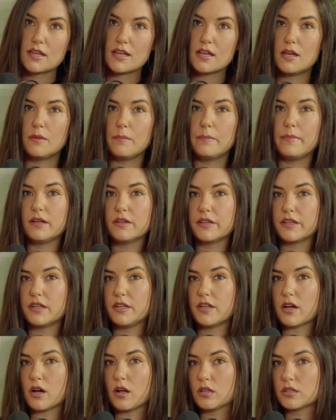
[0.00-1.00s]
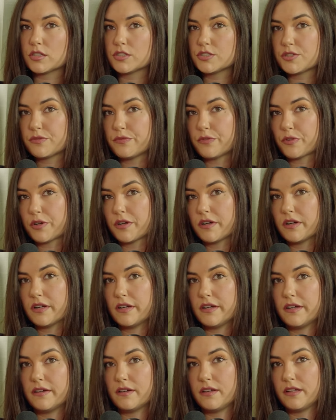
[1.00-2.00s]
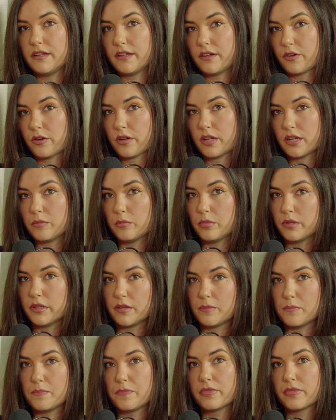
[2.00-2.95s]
a million dollars for an incredibly